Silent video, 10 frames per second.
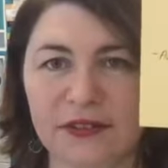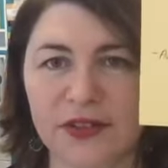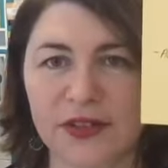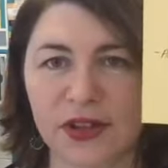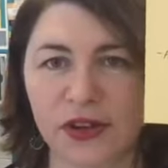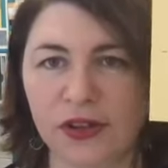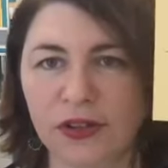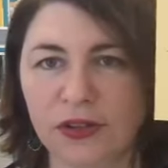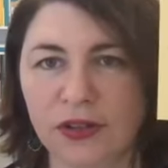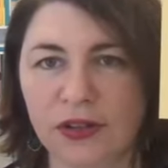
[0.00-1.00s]
So,
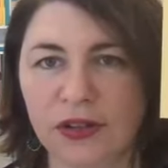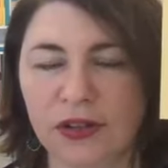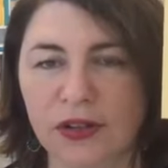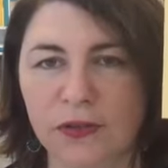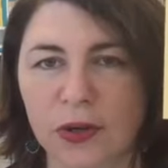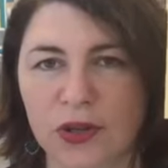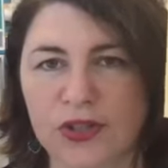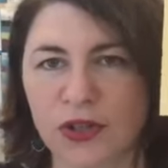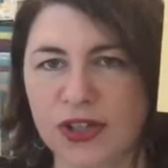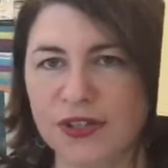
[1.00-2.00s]

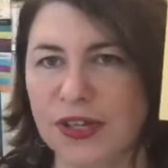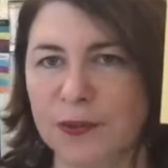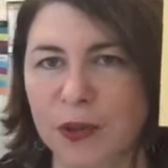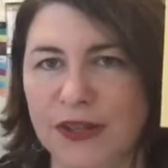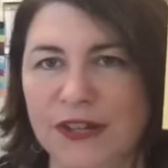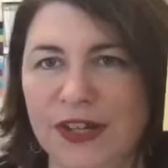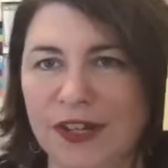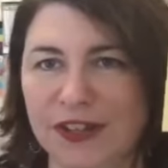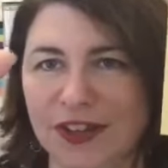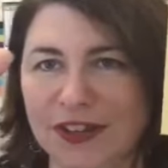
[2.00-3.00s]
whereas on the
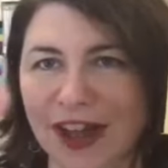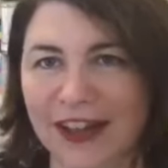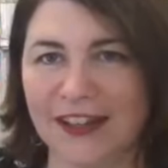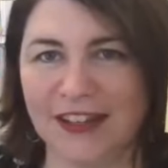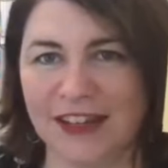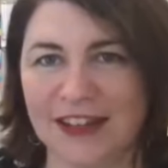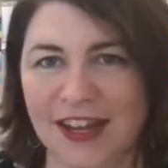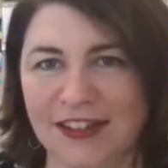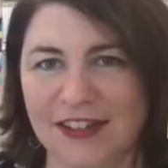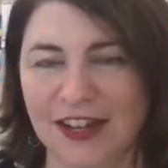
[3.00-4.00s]
6x6, I'd cut it at
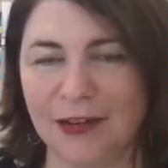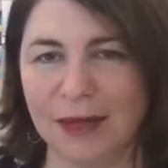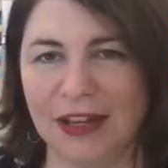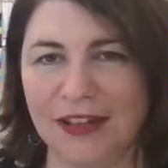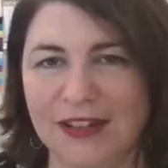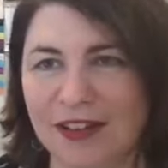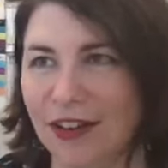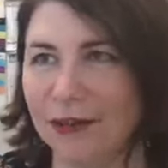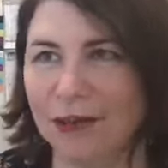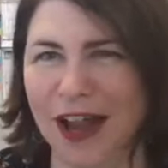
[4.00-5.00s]
10 centimetres and
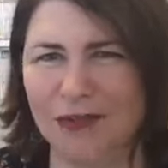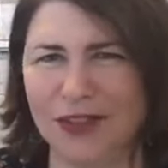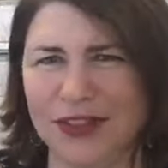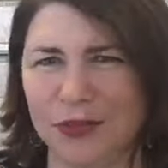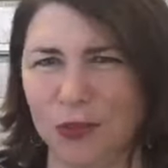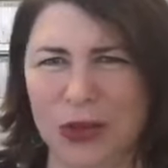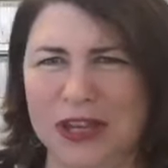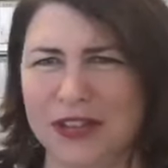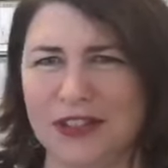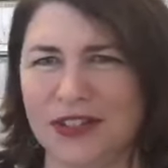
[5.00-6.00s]
I'd have this
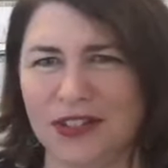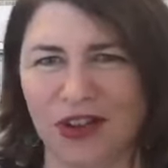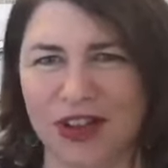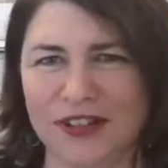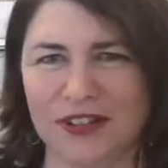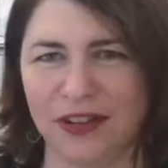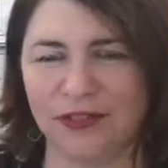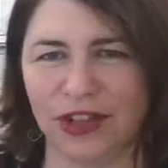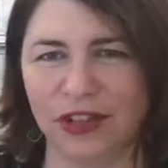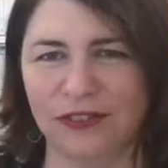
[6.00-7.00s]
weird size
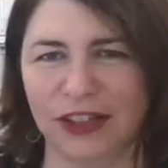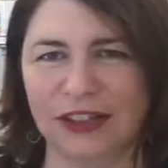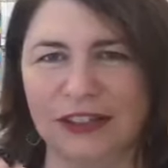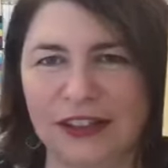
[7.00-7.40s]
left over